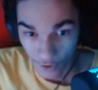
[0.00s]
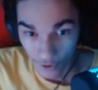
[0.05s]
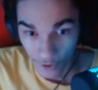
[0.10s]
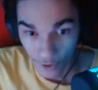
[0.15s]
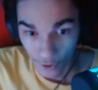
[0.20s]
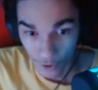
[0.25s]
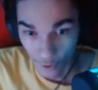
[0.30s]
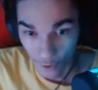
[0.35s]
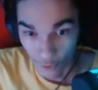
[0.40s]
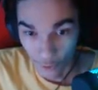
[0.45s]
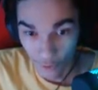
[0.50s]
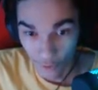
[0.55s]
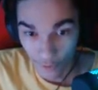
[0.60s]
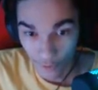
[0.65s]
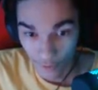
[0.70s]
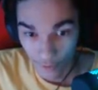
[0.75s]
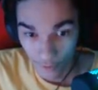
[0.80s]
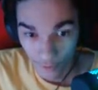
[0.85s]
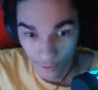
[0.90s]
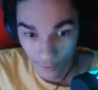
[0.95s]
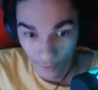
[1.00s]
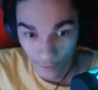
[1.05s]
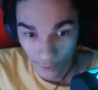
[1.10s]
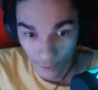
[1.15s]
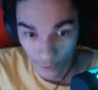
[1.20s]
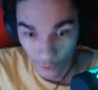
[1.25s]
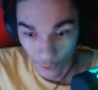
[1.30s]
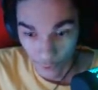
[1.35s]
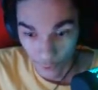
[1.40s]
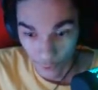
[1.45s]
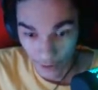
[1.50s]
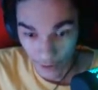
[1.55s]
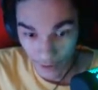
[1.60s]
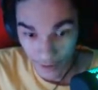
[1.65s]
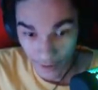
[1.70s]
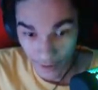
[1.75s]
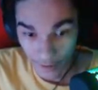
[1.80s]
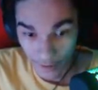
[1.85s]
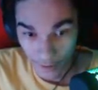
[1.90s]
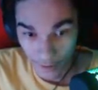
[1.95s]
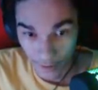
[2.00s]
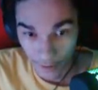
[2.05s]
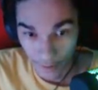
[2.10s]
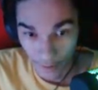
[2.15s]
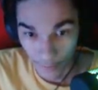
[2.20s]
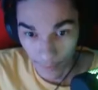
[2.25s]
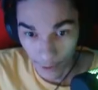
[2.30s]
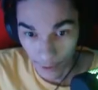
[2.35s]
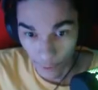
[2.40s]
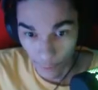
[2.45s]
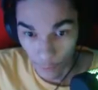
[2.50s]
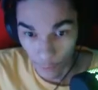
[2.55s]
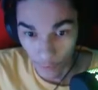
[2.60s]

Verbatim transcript: two, three, out of.